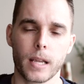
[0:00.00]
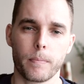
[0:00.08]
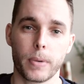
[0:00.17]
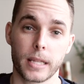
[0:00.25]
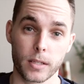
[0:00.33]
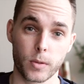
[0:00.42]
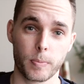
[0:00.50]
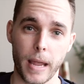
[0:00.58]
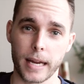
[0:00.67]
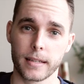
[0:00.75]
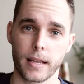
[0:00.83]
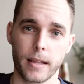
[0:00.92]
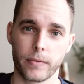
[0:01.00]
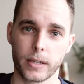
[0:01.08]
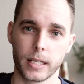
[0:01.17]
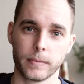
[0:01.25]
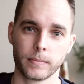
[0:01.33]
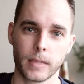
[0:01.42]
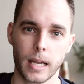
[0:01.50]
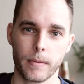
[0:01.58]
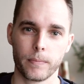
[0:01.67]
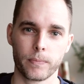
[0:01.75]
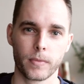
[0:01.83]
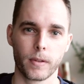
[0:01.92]
But this was back in South Africa.
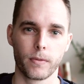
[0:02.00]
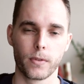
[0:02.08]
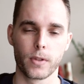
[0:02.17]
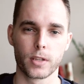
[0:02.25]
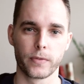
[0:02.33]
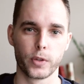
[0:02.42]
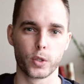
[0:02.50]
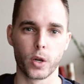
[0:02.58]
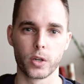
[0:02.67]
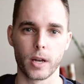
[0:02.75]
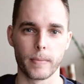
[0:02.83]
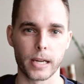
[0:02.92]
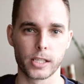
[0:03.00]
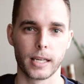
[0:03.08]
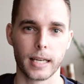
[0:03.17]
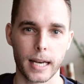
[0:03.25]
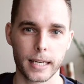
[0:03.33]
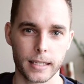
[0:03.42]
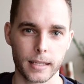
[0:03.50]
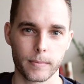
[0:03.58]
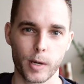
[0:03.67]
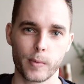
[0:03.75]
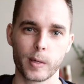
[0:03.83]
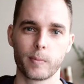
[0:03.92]
For those of you who don't know, I'm actually in London at the
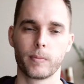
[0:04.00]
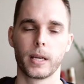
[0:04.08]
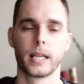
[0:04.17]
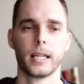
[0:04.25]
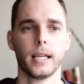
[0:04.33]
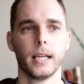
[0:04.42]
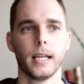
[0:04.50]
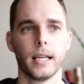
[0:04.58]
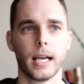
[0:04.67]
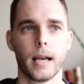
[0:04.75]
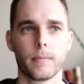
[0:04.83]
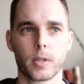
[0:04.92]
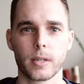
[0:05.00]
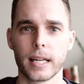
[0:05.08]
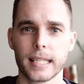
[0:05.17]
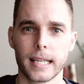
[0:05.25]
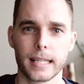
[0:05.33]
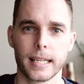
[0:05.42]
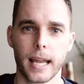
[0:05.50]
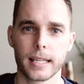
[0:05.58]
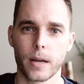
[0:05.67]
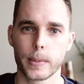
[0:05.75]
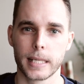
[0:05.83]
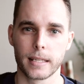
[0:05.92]
moment. But so 1998, I
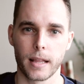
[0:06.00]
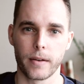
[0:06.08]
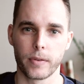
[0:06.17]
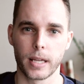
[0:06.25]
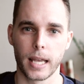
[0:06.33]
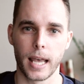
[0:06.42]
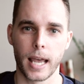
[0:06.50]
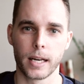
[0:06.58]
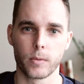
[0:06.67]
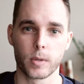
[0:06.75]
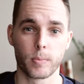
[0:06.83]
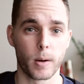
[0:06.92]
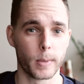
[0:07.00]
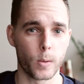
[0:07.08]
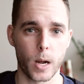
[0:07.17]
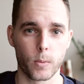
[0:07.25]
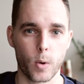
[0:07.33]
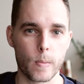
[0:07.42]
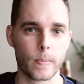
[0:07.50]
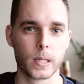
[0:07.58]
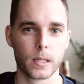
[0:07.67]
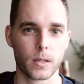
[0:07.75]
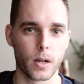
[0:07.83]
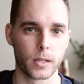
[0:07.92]
was in South Africa, and it was probably quite warm,
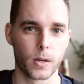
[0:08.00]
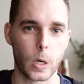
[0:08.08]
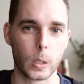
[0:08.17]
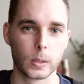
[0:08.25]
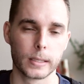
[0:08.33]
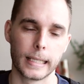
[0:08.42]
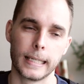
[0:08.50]
not cold.